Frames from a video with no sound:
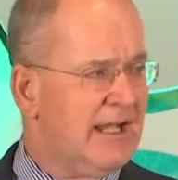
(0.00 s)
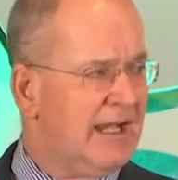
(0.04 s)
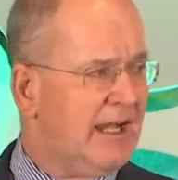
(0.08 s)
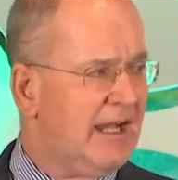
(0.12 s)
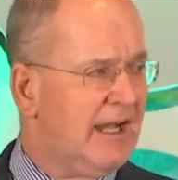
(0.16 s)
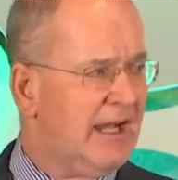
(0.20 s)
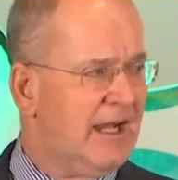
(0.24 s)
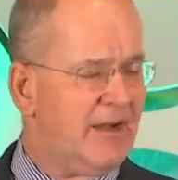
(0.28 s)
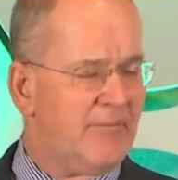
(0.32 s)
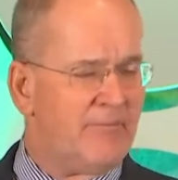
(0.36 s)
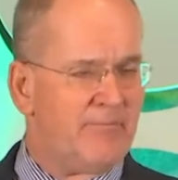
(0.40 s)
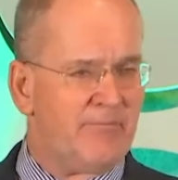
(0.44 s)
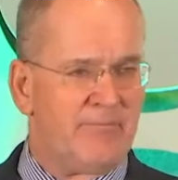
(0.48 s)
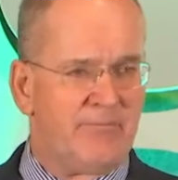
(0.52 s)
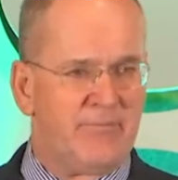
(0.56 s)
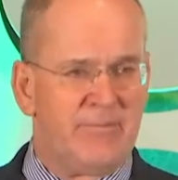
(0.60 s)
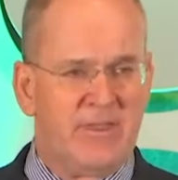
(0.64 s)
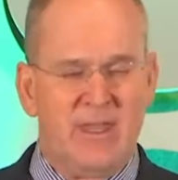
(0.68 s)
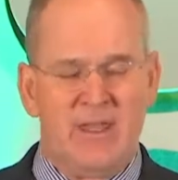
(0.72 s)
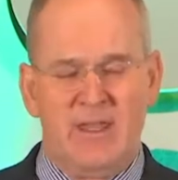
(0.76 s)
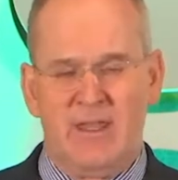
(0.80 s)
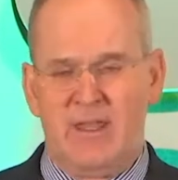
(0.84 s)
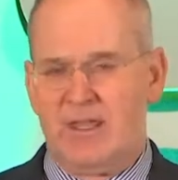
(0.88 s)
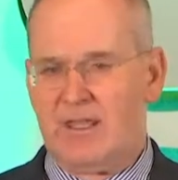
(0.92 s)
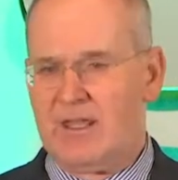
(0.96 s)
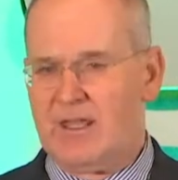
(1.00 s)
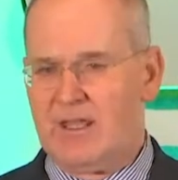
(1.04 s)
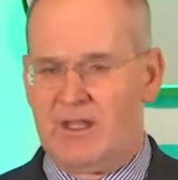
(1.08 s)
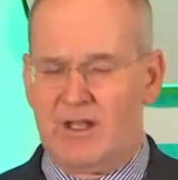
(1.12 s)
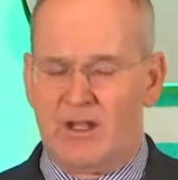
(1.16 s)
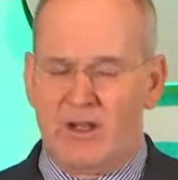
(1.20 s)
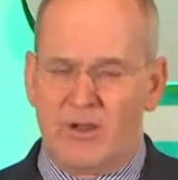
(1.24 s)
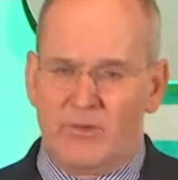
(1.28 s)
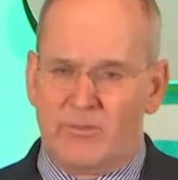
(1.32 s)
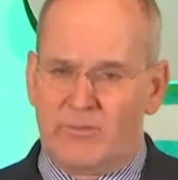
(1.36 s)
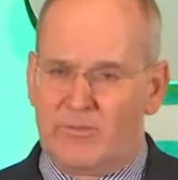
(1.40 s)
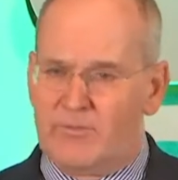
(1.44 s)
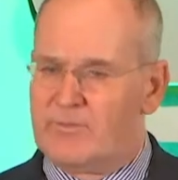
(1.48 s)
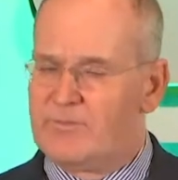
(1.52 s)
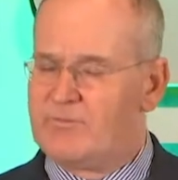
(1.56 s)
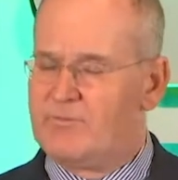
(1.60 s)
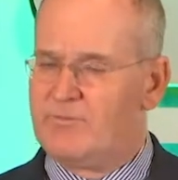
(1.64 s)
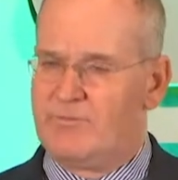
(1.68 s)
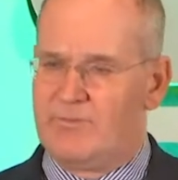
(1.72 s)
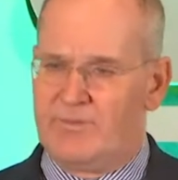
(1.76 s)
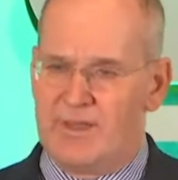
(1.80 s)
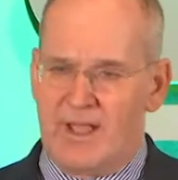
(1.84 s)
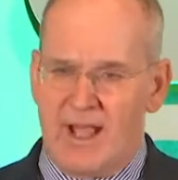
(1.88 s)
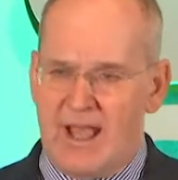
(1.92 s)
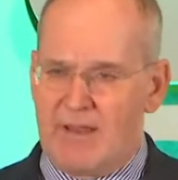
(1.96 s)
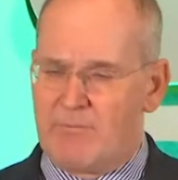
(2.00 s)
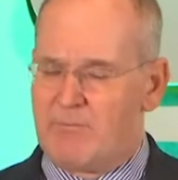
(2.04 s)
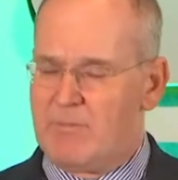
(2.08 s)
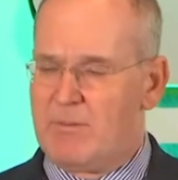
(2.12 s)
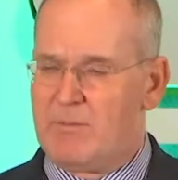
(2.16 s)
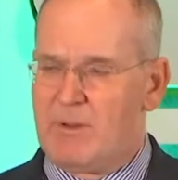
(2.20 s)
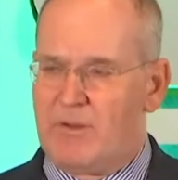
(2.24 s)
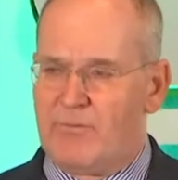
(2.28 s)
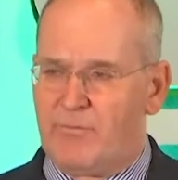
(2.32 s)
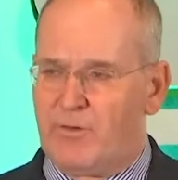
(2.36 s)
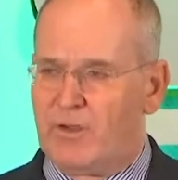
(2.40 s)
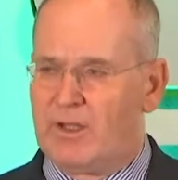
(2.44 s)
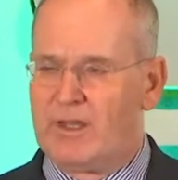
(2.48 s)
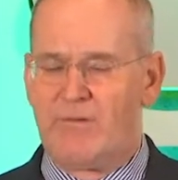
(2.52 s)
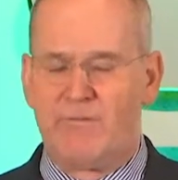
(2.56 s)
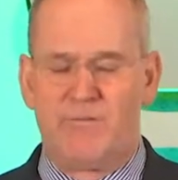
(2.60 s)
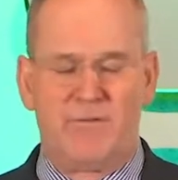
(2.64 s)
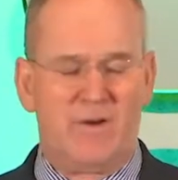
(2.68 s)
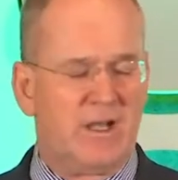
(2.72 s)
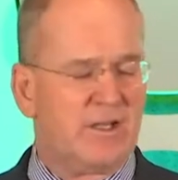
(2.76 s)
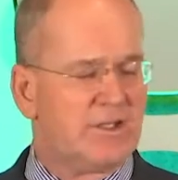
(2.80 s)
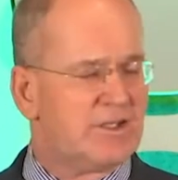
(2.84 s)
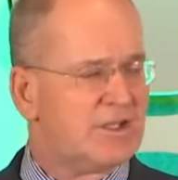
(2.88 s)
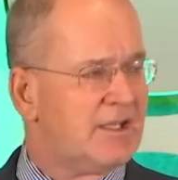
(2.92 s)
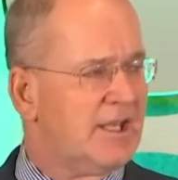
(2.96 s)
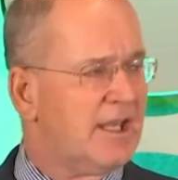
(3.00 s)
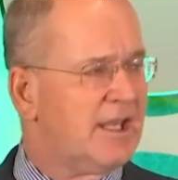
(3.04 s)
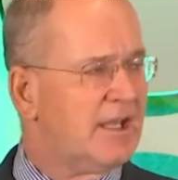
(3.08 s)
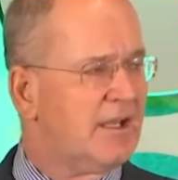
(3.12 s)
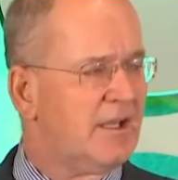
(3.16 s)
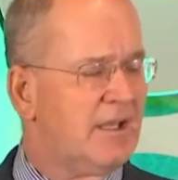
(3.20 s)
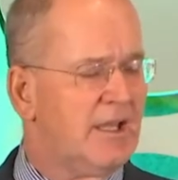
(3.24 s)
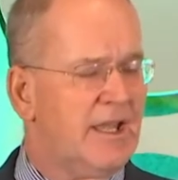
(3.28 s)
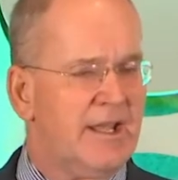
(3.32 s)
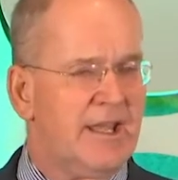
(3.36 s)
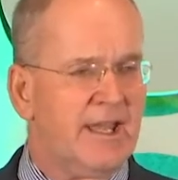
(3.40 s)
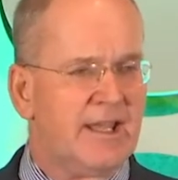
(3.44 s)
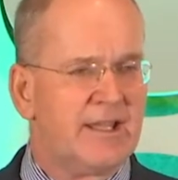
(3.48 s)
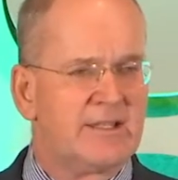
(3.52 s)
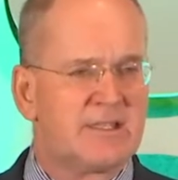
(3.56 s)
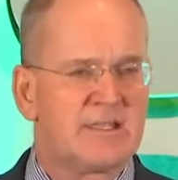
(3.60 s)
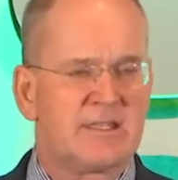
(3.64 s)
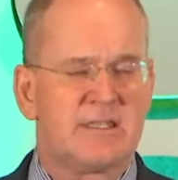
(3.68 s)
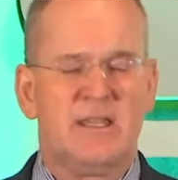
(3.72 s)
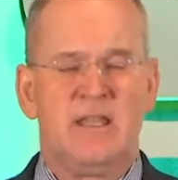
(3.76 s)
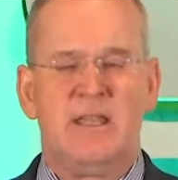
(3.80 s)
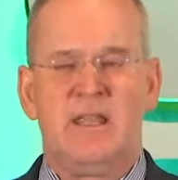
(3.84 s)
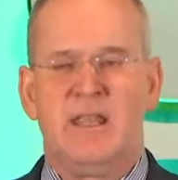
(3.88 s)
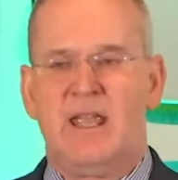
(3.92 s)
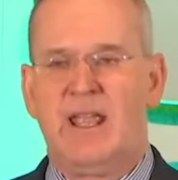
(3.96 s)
not maybe fully functioning clinics.